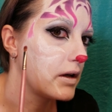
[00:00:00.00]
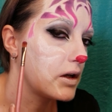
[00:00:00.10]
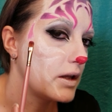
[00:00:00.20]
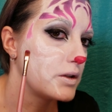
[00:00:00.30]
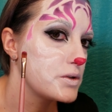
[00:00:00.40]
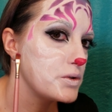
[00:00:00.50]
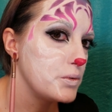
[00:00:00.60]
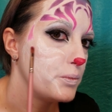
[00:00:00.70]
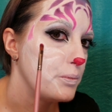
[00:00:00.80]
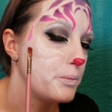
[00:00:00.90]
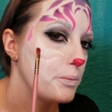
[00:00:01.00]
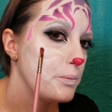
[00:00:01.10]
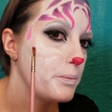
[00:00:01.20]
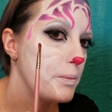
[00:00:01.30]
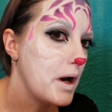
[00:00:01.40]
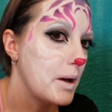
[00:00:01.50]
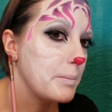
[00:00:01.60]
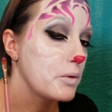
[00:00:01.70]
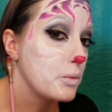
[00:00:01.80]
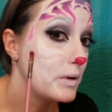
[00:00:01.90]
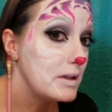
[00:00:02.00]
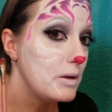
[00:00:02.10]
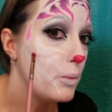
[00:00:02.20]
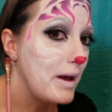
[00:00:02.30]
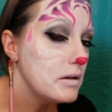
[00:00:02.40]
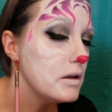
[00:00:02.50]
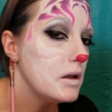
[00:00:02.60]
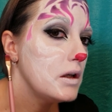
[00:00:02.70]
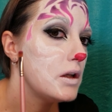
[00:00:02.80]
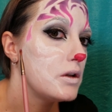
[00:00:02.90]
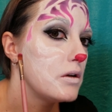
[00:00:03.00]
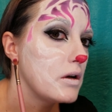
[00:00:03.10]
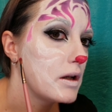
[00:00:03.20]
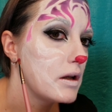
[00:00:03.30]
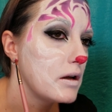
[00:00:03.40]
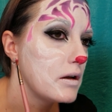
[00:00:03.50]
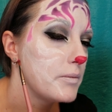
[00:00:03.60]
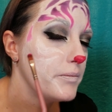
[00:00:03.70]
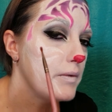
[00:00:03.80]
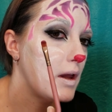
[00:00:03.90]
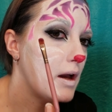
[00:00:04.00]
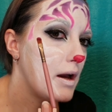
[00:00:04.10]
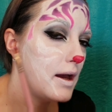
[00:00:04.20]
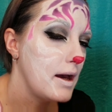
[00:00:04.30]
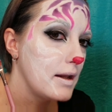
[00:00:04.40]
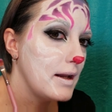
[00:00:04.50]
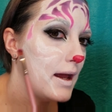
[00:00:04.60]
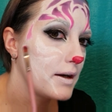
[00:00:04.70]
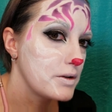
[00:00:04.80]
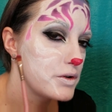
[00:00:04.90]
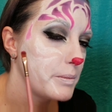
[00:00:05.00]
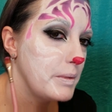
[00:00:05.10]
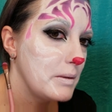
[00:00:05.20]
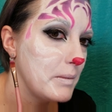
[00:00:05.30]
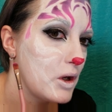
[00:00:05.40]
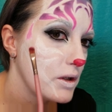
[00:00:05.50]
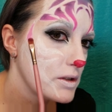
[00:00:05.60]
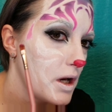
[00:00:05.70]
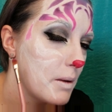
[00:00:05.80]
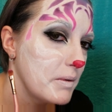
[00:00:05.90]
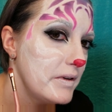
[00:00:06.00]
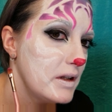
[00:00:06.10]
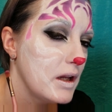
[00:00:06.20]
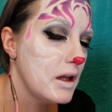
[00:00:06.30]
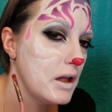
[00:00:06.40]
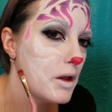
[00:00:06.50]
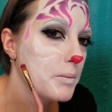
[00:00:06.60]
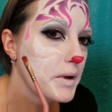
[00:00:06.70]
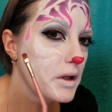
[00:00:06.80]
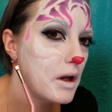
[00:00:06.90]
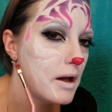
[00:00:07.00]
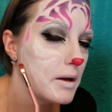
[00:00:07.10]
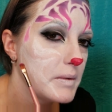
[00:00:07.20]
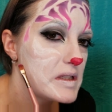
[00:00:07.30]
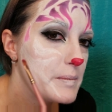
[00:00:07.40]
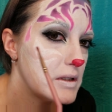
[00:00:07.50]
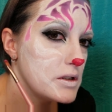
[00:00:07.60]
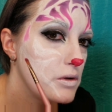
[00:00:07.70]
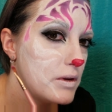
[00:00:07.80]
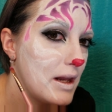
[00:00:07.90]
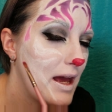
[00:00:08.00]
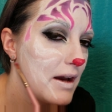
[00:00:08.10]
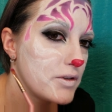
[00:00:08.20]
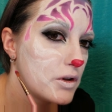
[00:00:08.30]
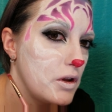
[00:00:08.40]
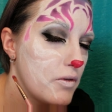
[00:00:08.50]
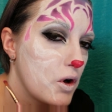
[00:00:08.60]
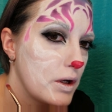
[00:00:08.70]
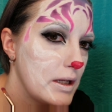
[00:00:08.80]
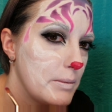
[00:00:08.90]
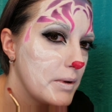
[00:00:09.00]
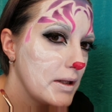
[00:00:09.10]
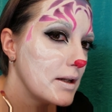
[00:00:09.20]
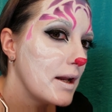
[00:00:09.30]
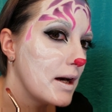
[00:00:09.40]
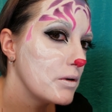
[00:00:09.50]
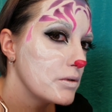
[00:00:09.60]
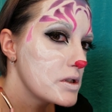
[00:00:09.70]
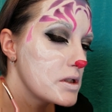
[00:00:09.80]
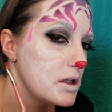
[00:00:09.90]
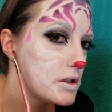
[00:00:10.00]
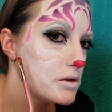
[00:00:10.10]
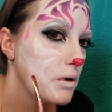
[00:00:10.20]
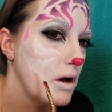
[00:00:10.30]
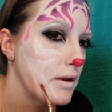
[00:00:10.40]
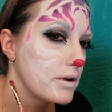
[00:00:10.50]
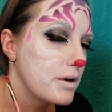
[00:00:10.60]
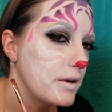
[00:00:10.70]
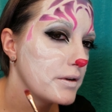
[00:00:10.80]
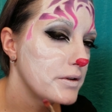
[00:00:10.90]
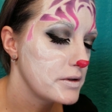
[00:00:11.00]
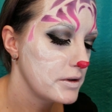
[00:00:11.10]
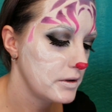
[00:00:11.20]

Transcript: colors to pop really well, you gotta add extra pigment on top of it, but it's best to do that after you've already blended out into other colors.